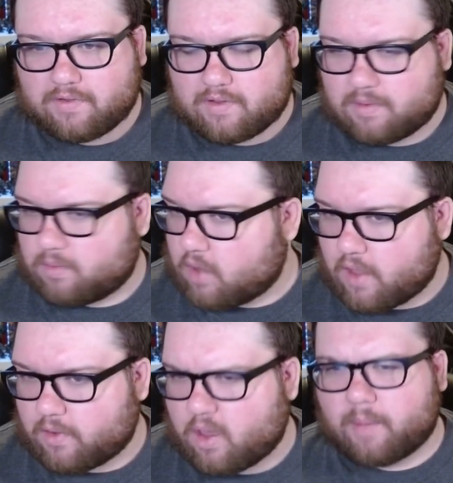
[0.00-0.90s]
And
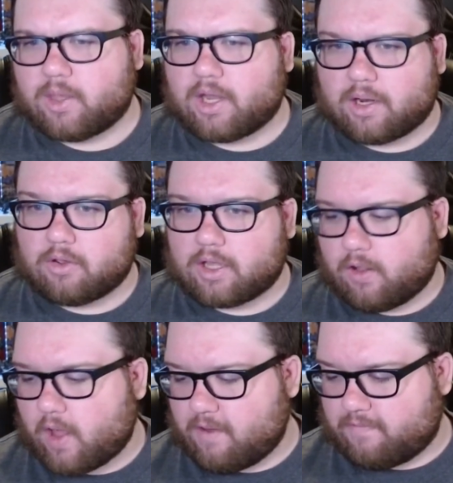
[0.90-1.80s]
you can get a
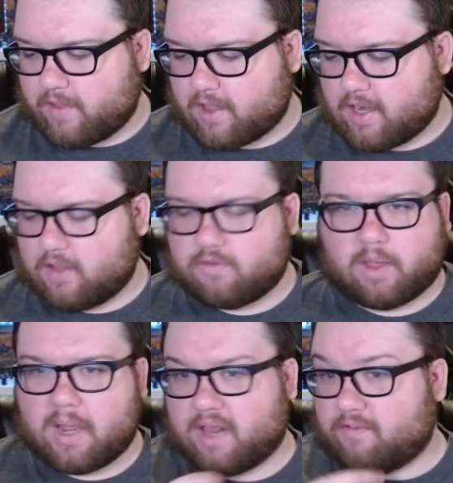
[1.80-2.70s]
lot of like ideas for like
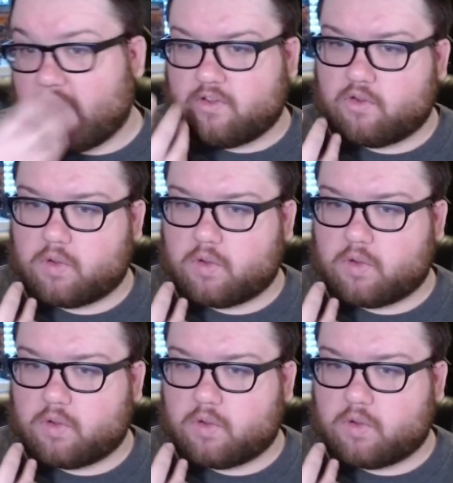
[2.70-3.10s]
painting faces,